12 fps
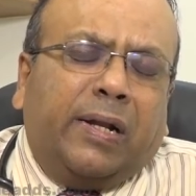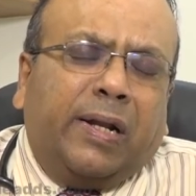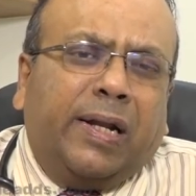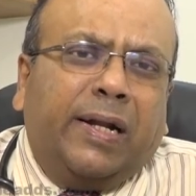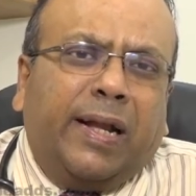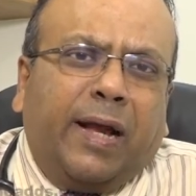
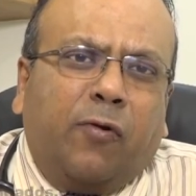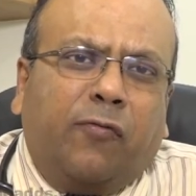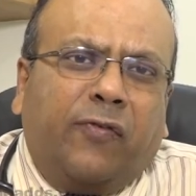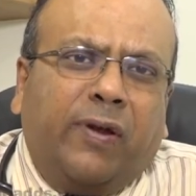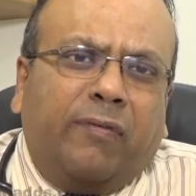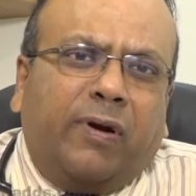dengue
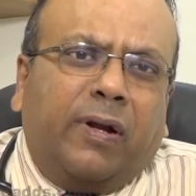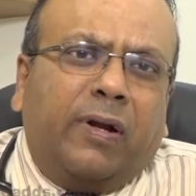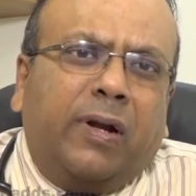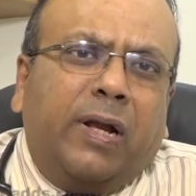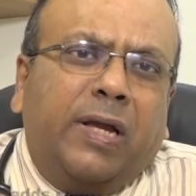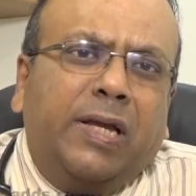fever,
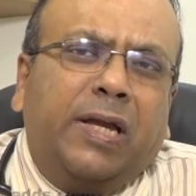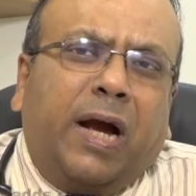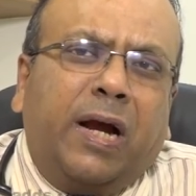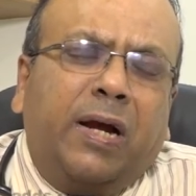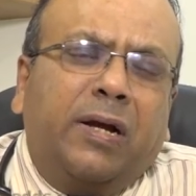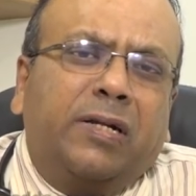
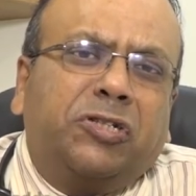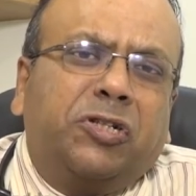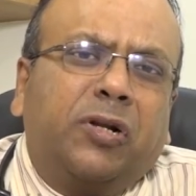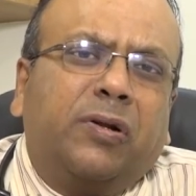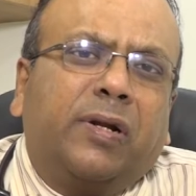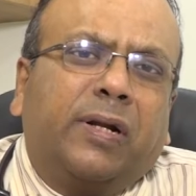younger
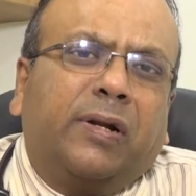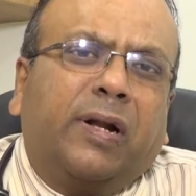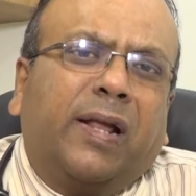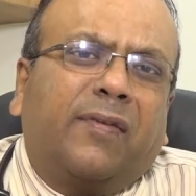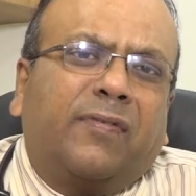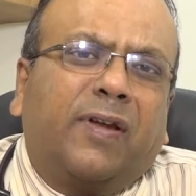
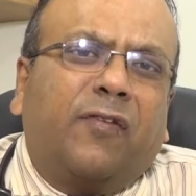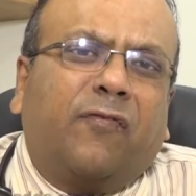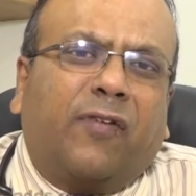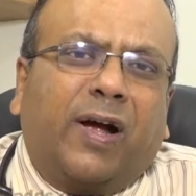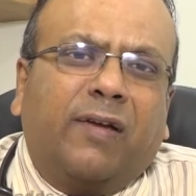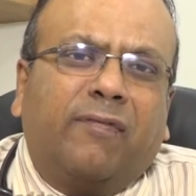children less than
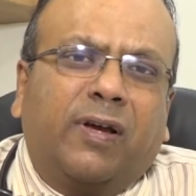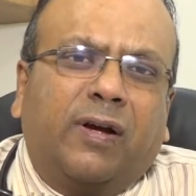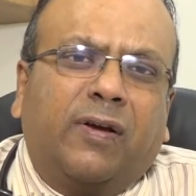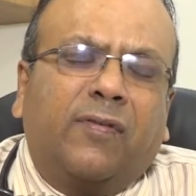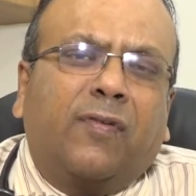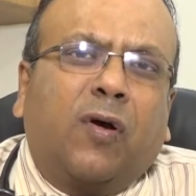5
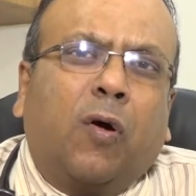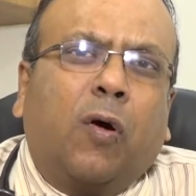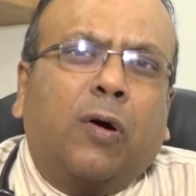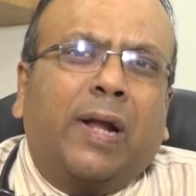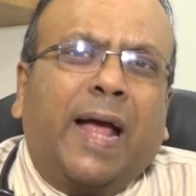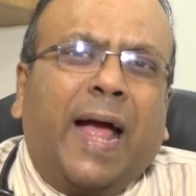years
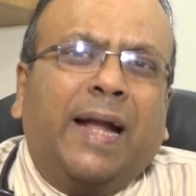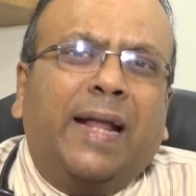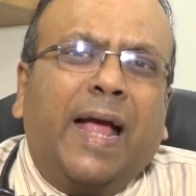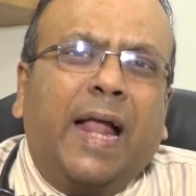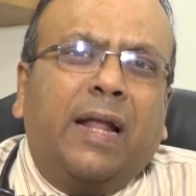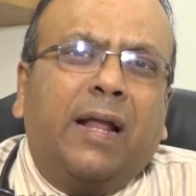
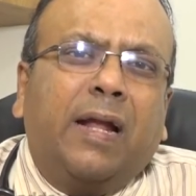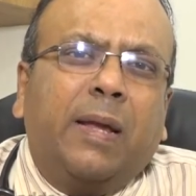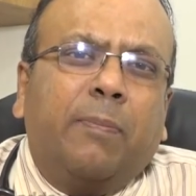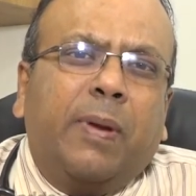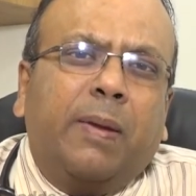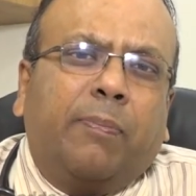and
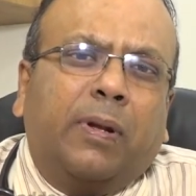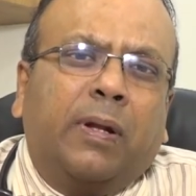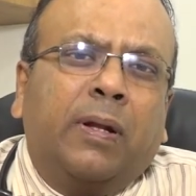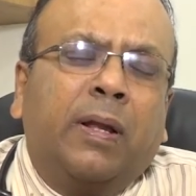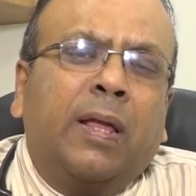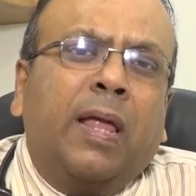elderly
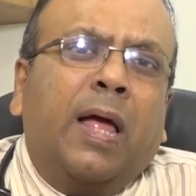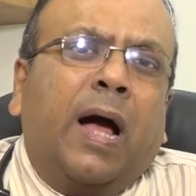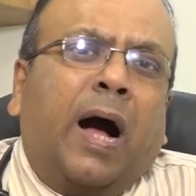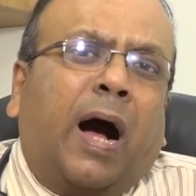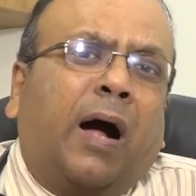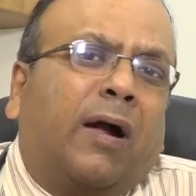people
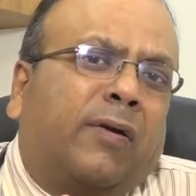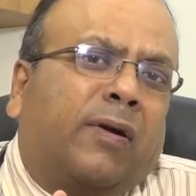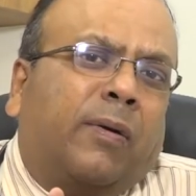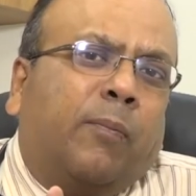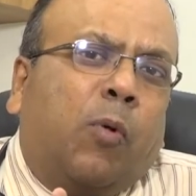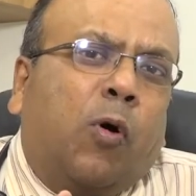
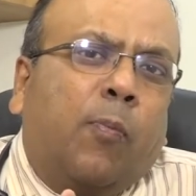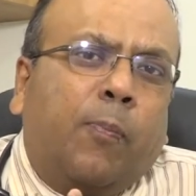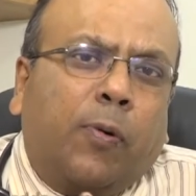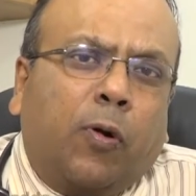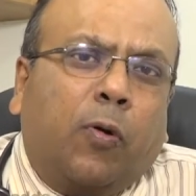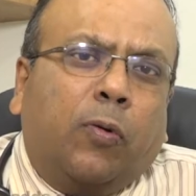are more
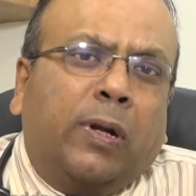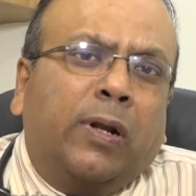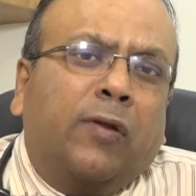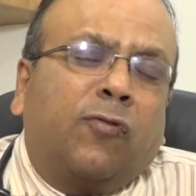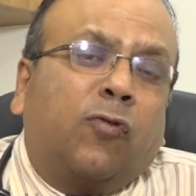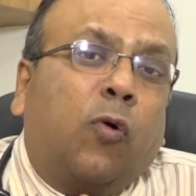prone.
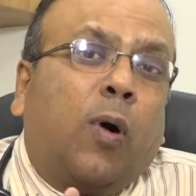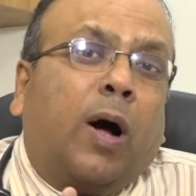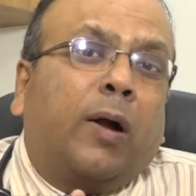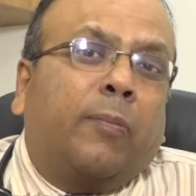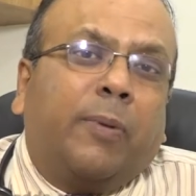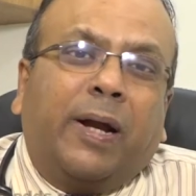So
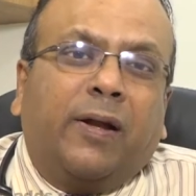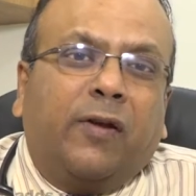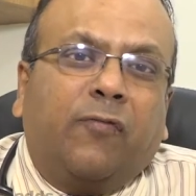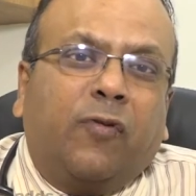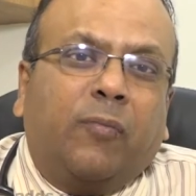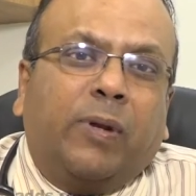are
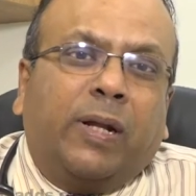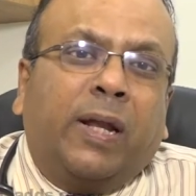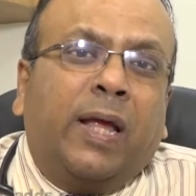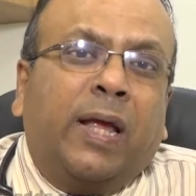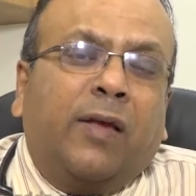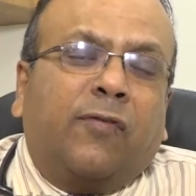pregnant women.
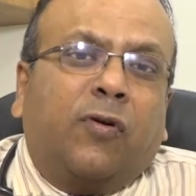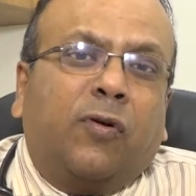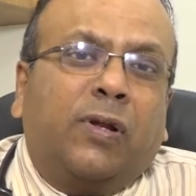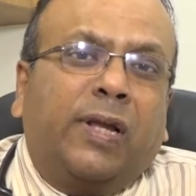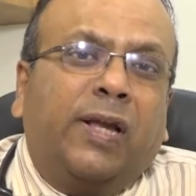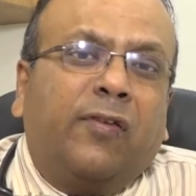
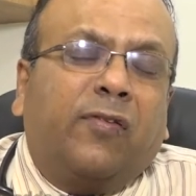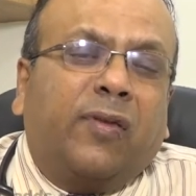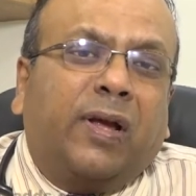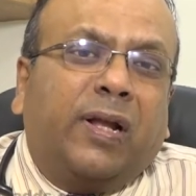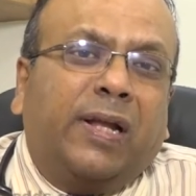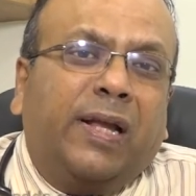So these
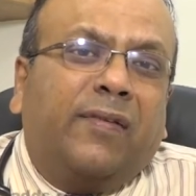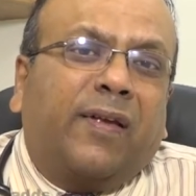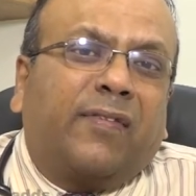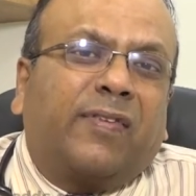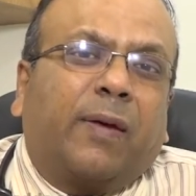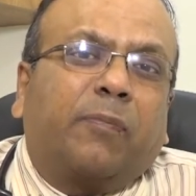
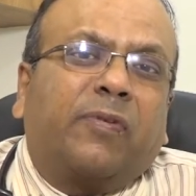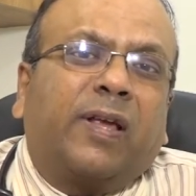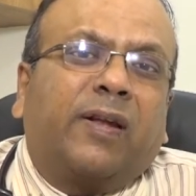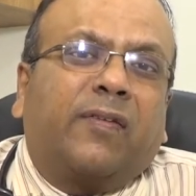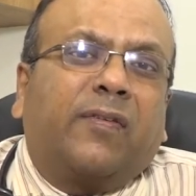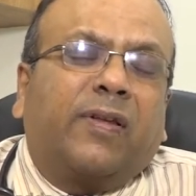are
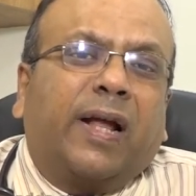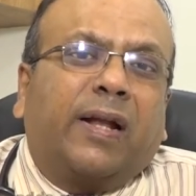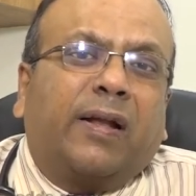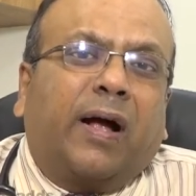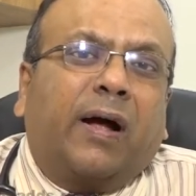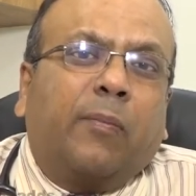subsets
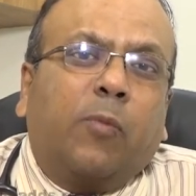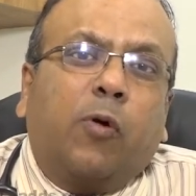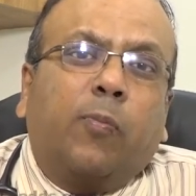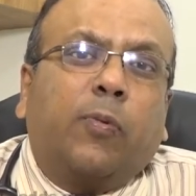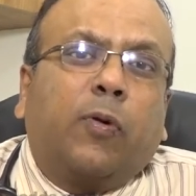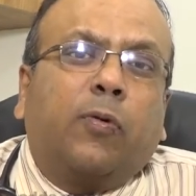that are
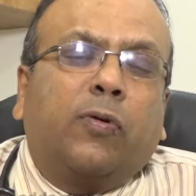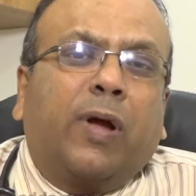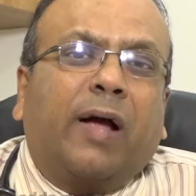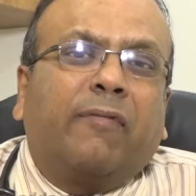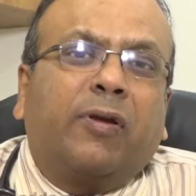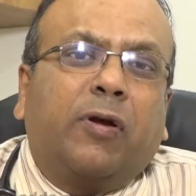more prone to
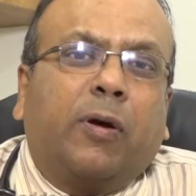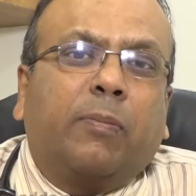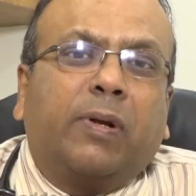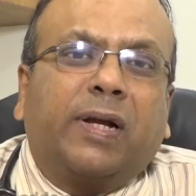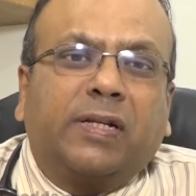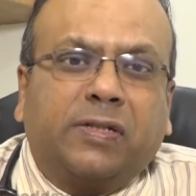having
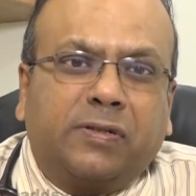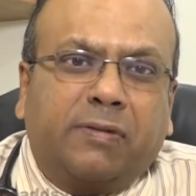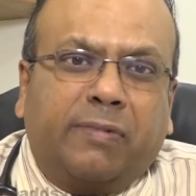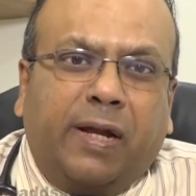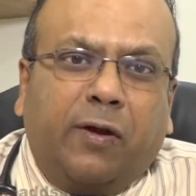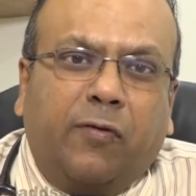complications
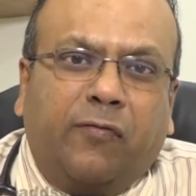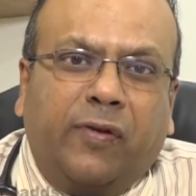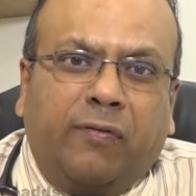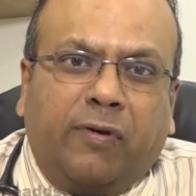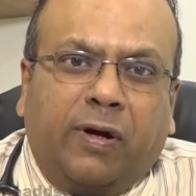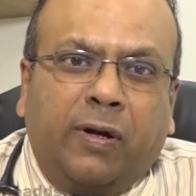of dengue
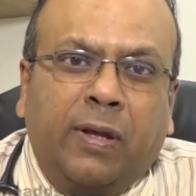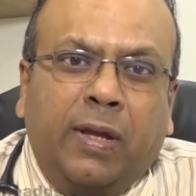fever.